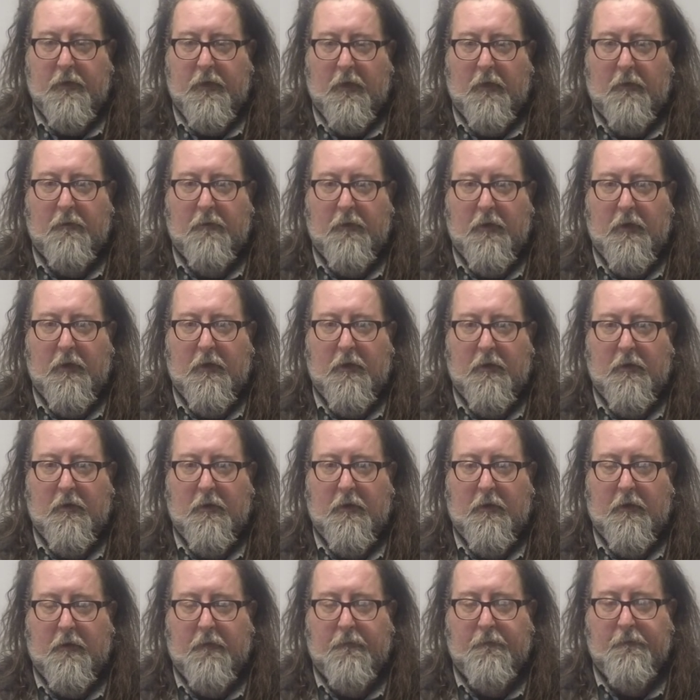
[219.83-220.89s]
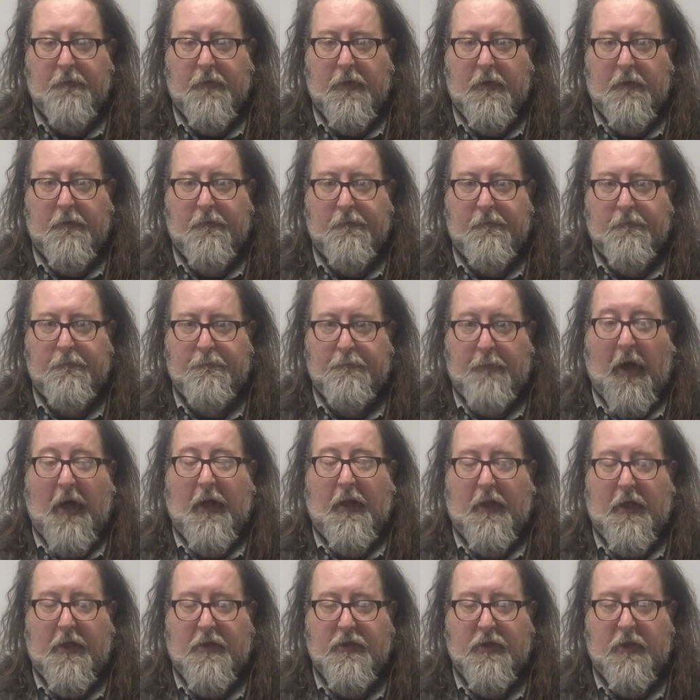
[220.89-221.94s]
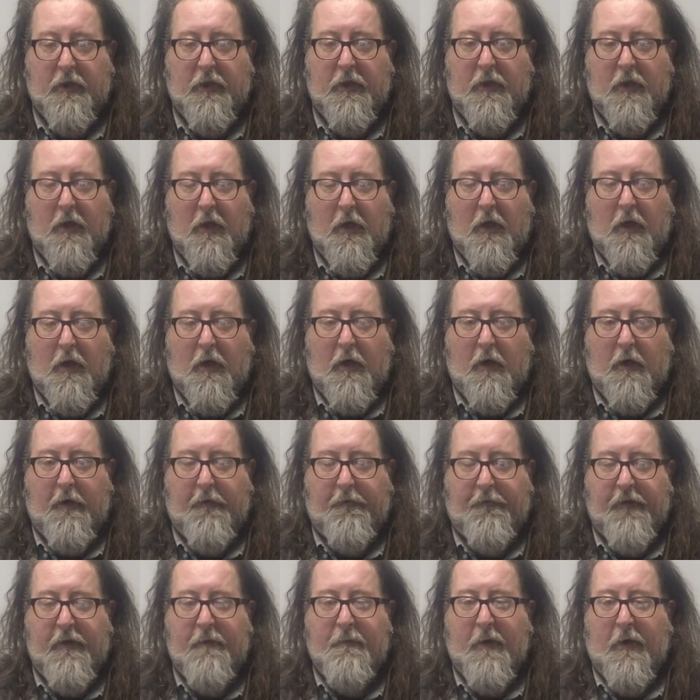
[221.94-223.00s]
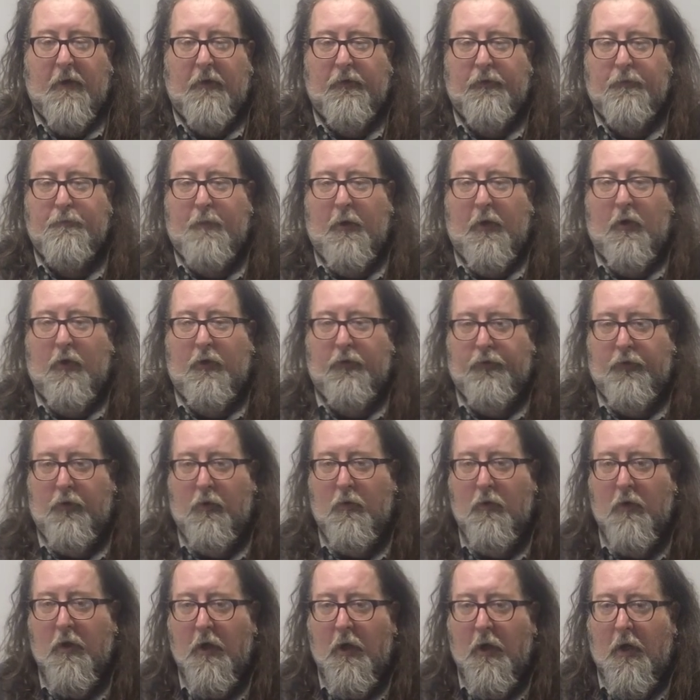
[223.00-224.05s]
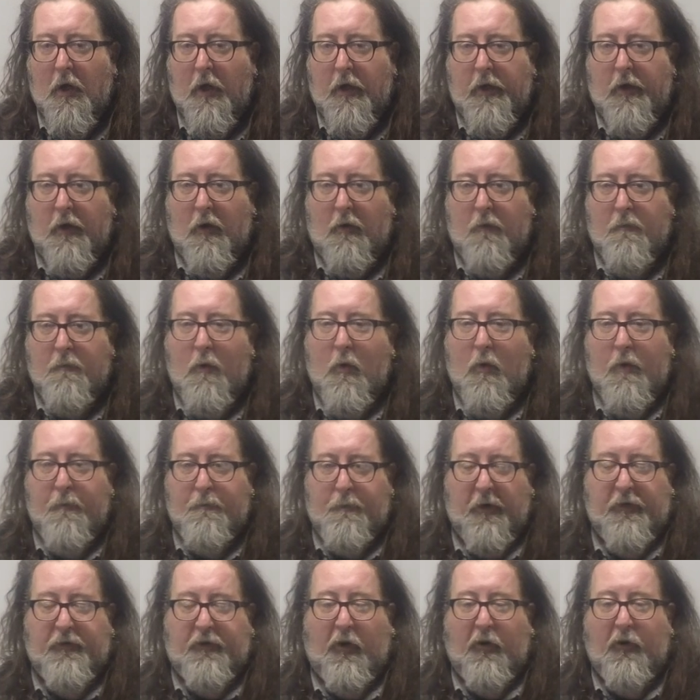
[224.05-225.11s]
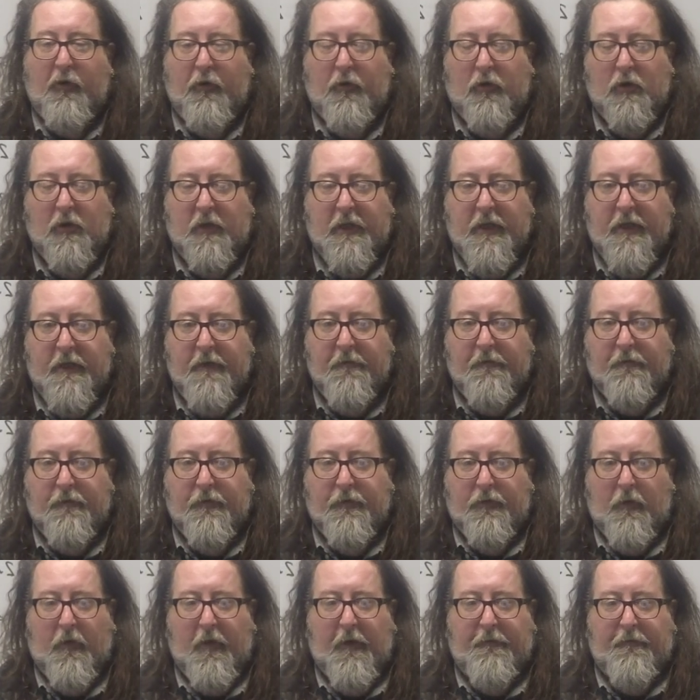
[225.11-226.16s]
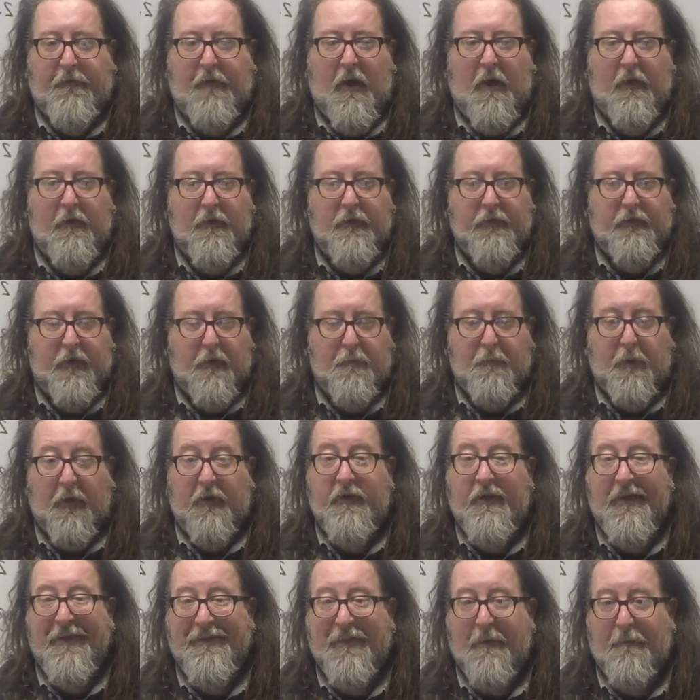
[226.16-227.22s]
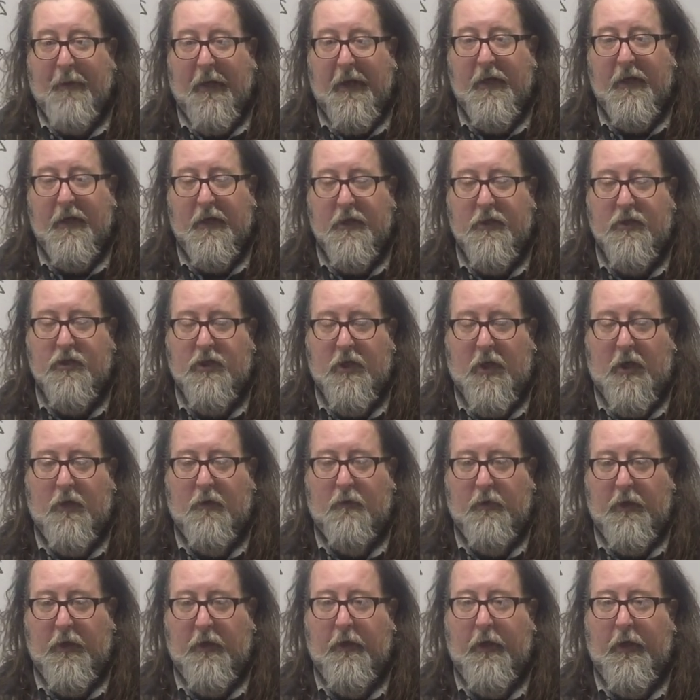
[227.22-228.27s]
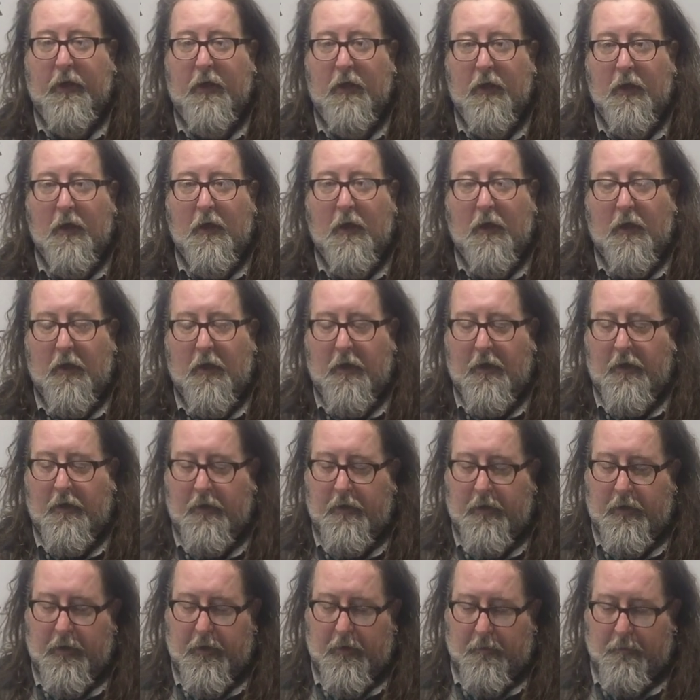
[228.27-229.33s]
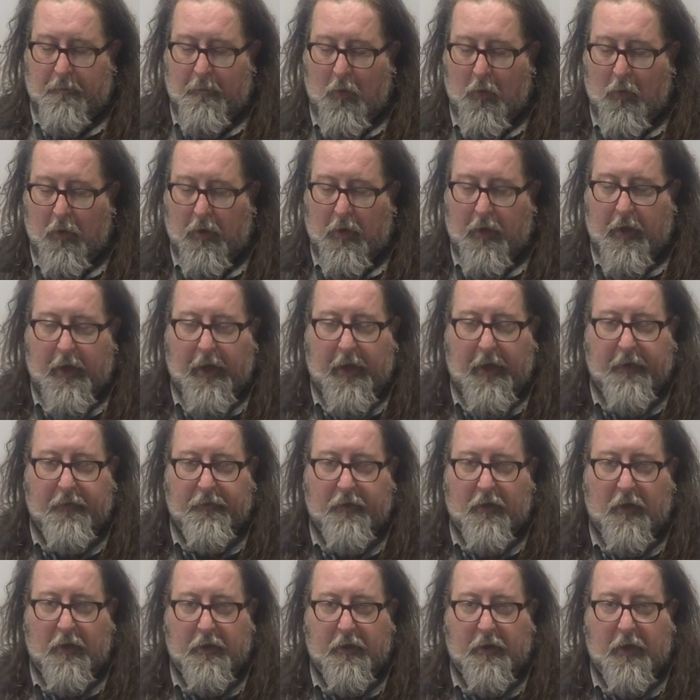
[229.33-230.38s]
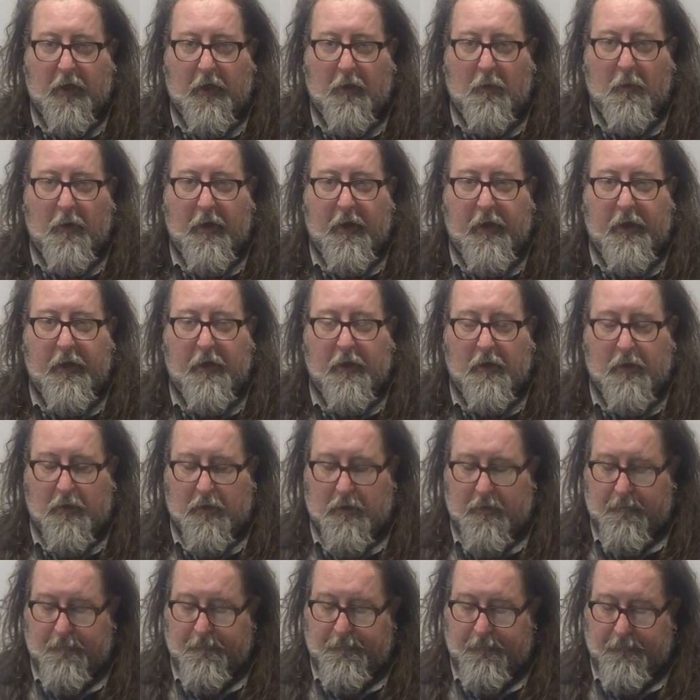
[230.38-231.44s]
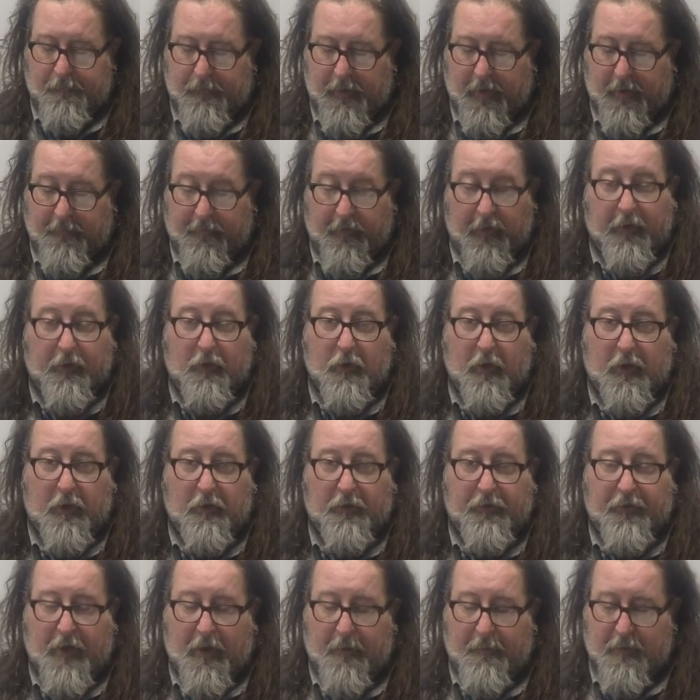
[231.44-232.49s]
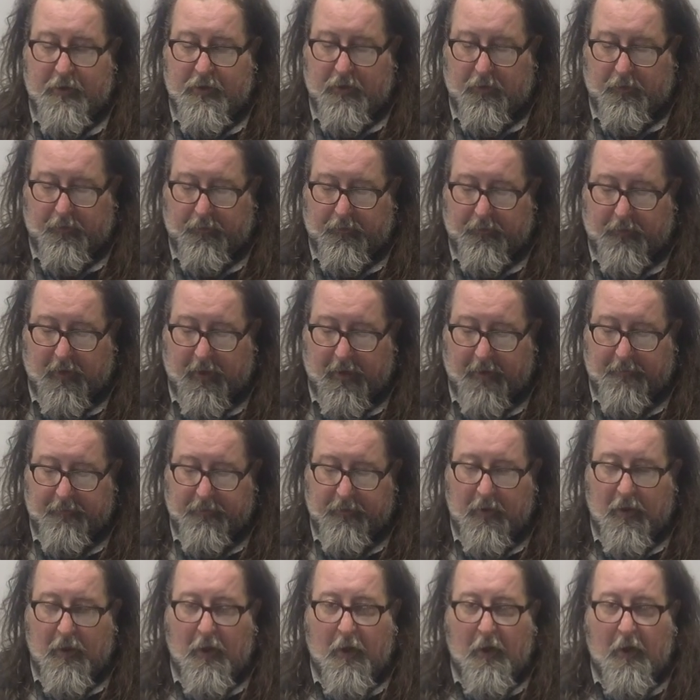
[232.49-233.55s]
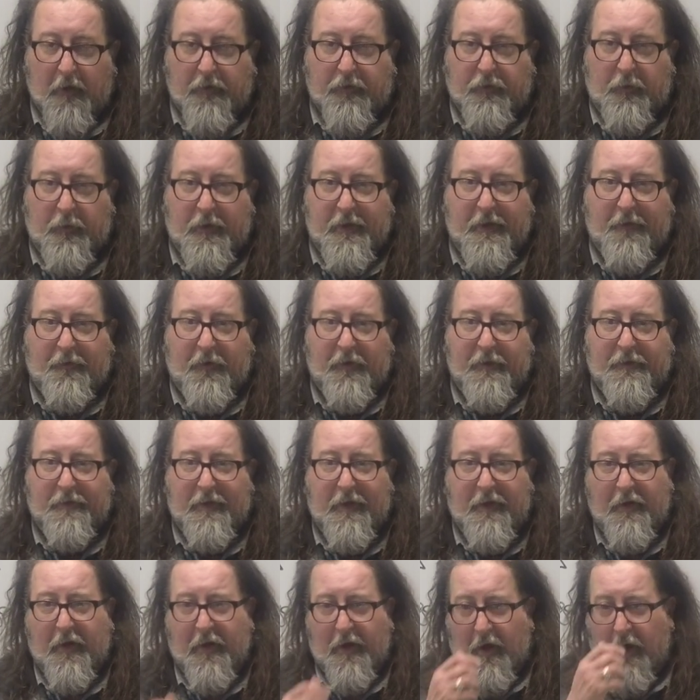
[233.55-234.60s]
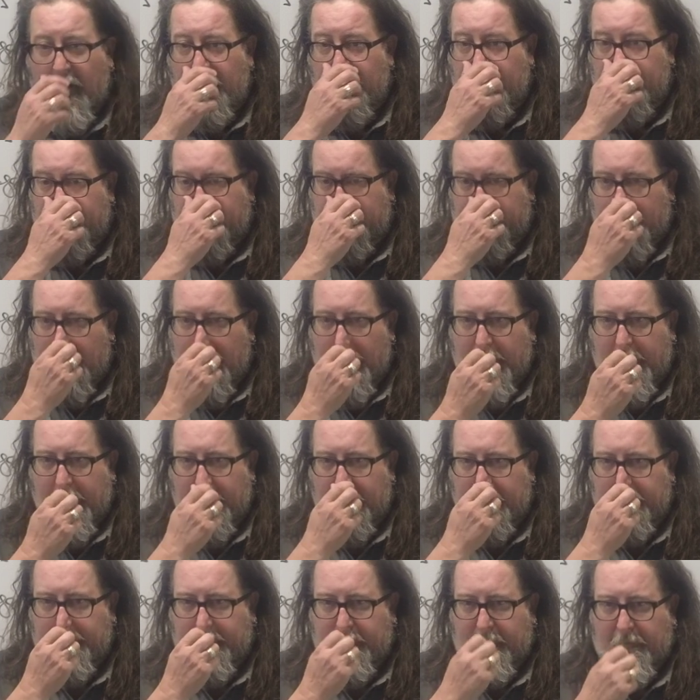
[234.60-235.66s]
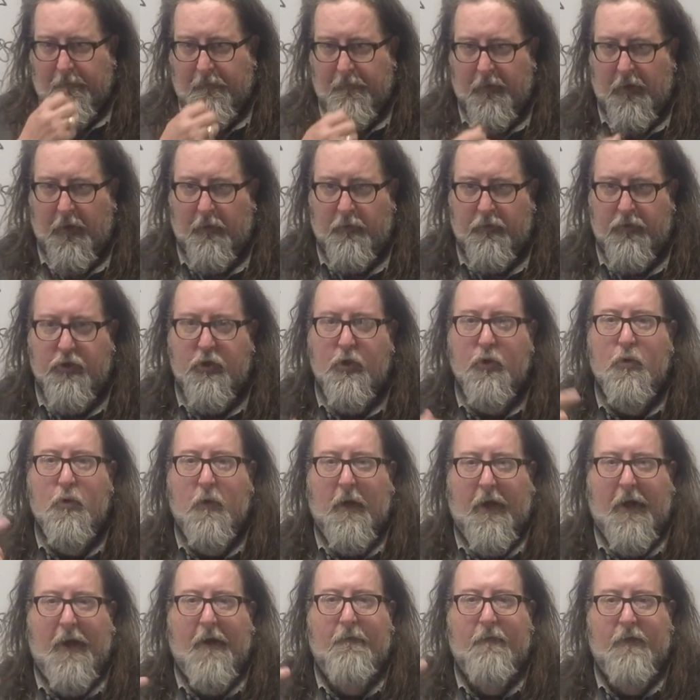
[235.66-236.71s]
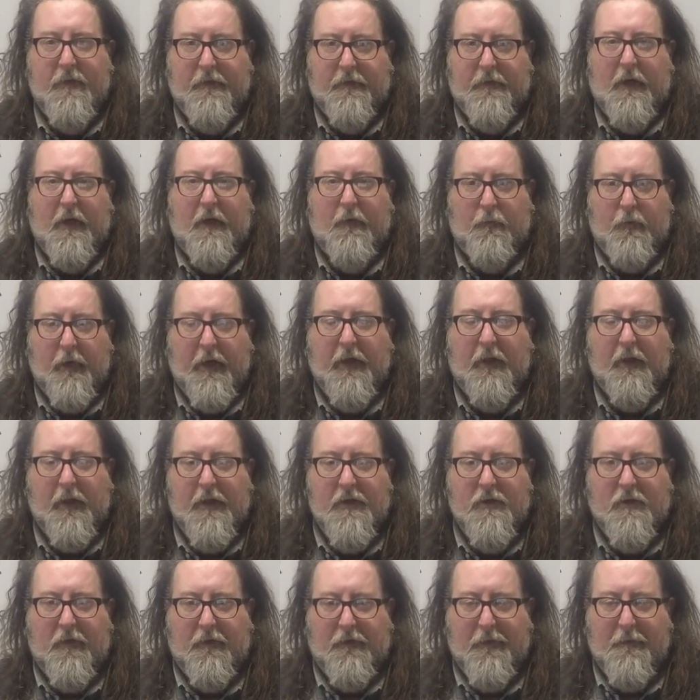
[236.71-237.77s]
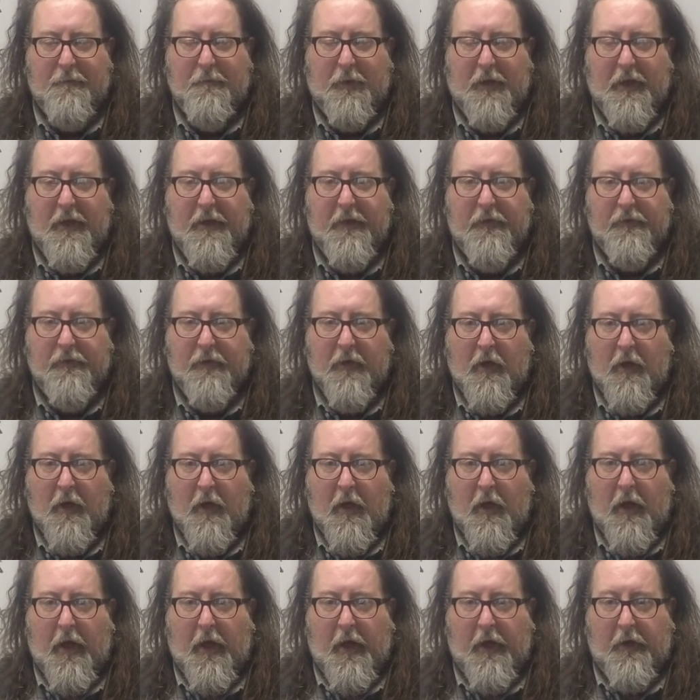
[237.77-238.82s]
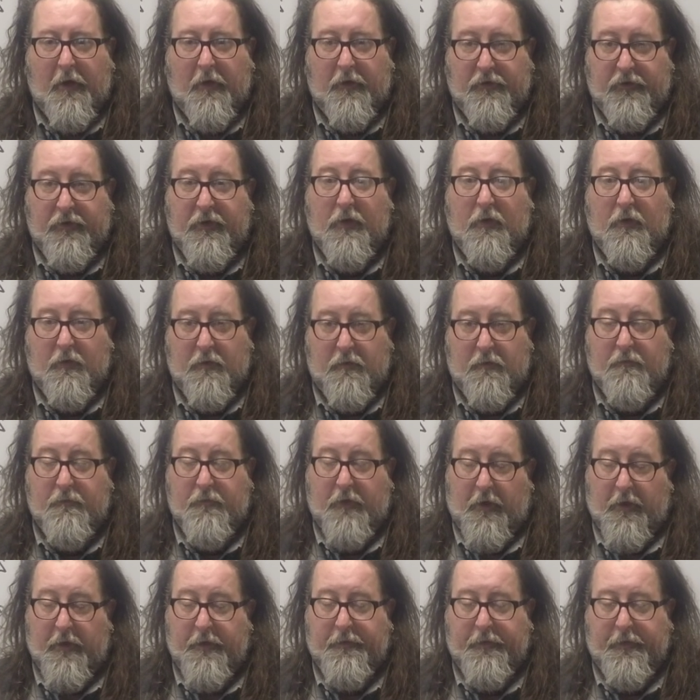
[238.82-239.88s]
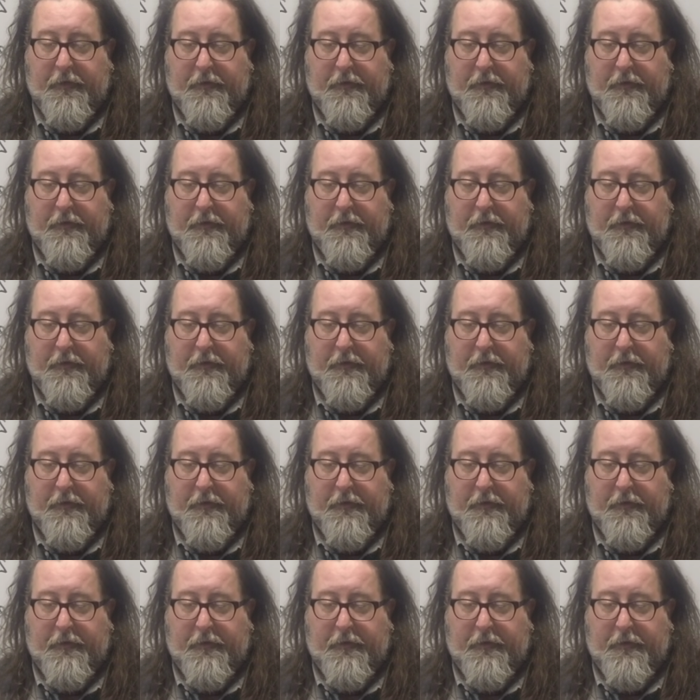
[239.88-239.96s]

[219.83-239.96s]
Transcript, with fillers: you know, uh, uh, biologically uh, females, but also, you know, more paternal leave so that fathers can participate in child rearing uh, in a more hands-on kind of way uh, at a very critical time in children's lives. So we definitely see that other societies, you know, do have these kind of regulations in place and are still very